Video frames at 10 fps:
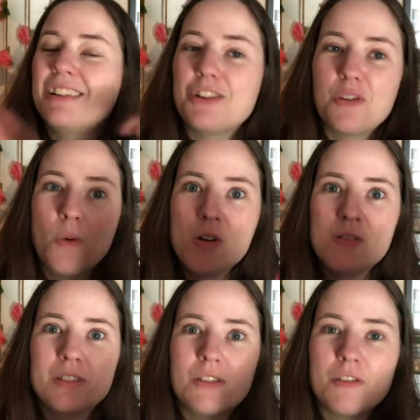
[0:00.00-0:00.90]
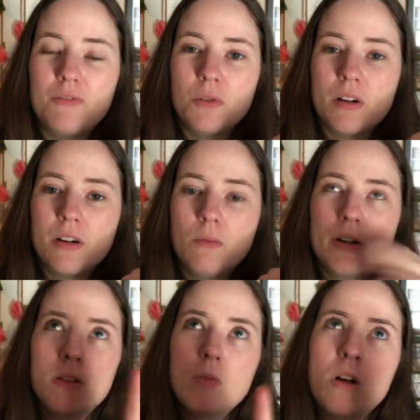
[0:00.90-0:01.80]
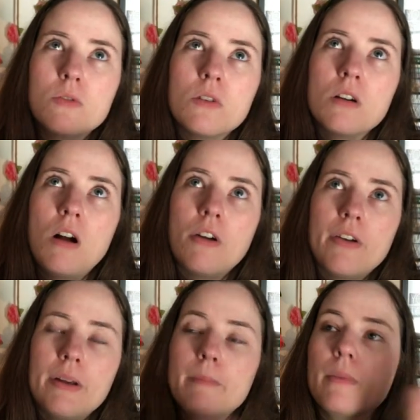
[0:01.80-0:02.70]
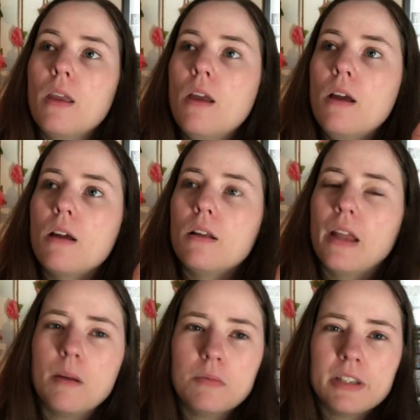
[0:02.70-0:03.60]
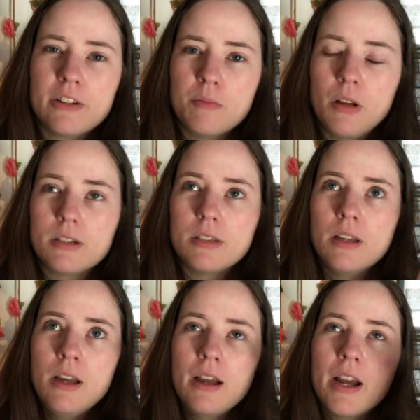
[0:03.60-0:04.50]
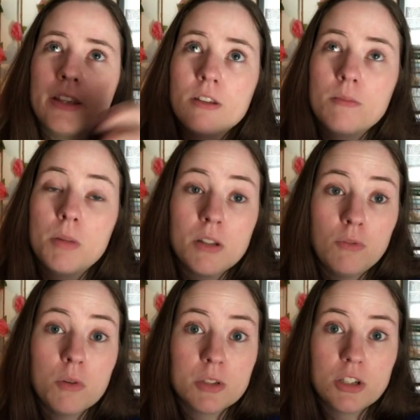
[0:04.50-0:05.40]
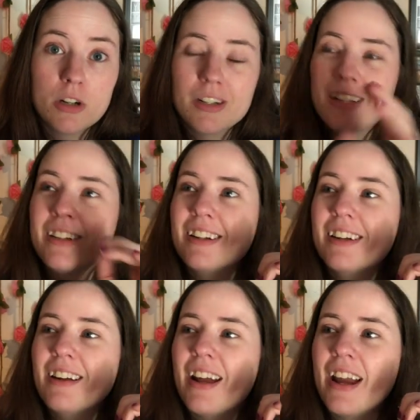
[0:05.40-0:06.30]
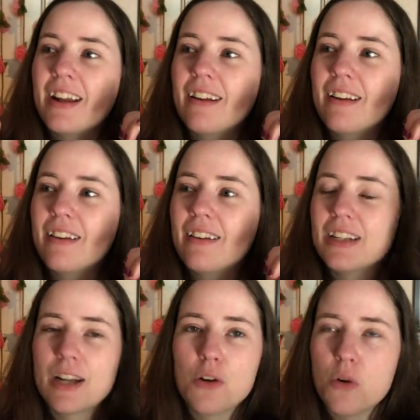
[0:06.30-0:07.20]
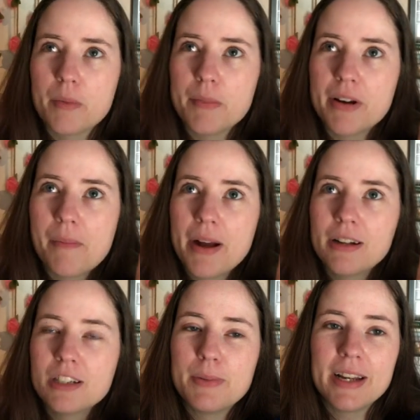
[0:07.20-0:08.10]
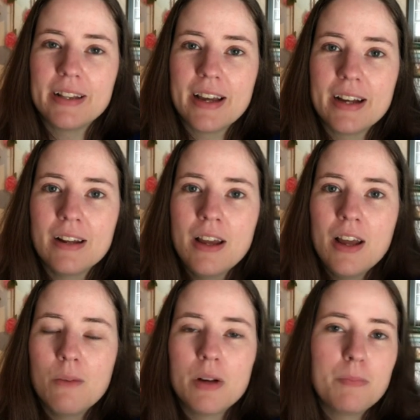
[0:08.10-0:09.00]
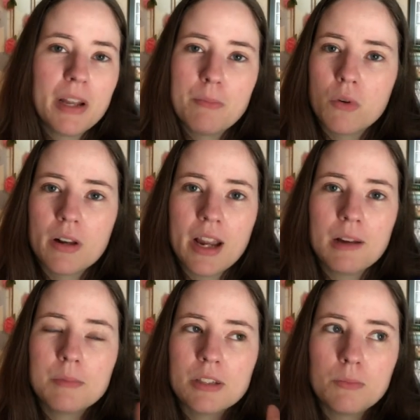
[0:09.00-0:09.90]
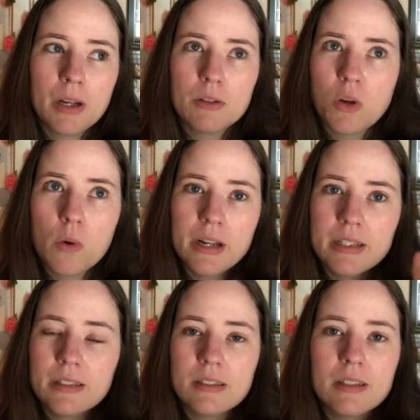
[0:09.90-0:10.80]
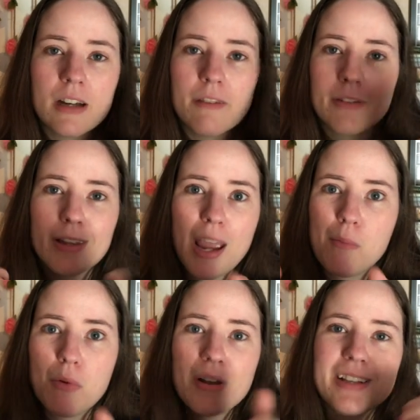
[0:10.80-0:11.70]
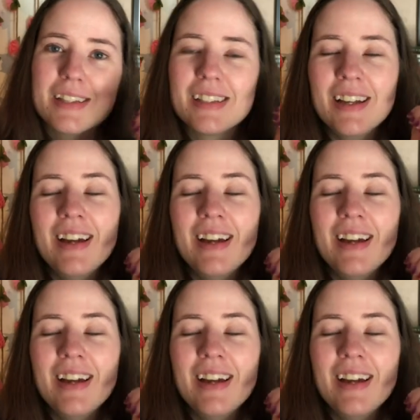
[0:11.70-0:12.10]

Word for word: Dirt walls, dirt floor. Well, no, the walls were concrete, like cinder blocks, and the, but the floor was dirt. And that's like a core memory of mine, is being in that. We'd play board games and play with toys and stuff and Game Boys.